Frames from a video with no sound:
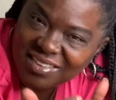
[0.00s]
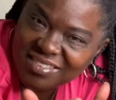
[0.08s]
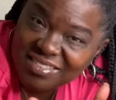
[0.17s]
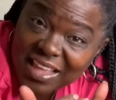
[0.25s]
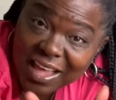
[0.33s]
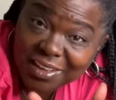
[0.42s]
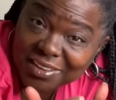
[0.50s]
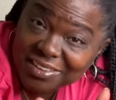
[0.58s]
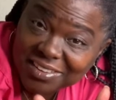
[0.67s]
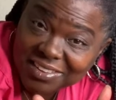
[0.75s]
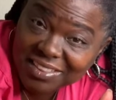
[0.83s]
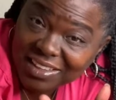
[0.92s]
is not a
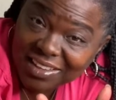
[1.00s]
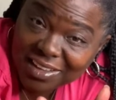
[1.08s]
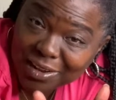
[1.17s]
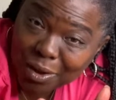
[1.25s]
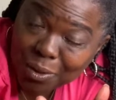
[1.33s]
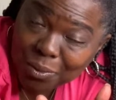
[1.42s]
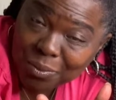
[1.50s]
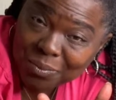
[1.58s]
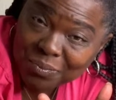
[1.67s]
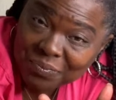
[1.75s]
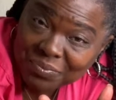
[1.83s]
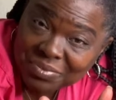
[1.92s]
good thing at all.
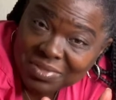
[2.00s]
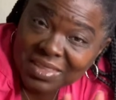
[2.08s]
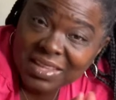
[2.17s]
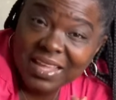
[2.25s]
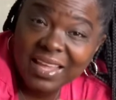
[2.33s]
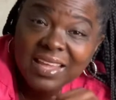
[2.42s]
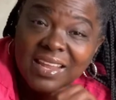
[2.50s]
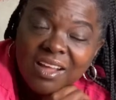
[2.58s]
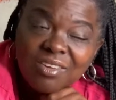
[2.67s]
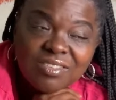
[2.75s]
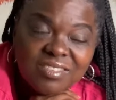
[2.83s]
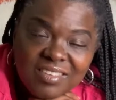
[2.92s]
And I
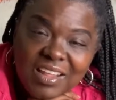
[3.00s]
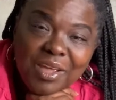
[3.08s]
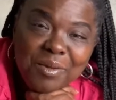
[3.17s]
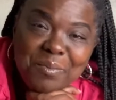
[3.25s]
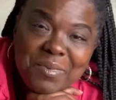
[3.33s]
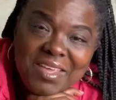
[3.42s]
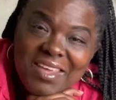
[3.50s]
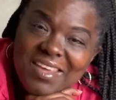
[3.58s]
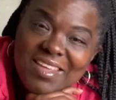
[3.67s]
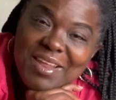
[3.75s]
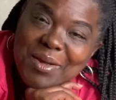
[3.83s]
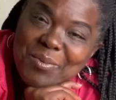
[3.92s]
was like, man,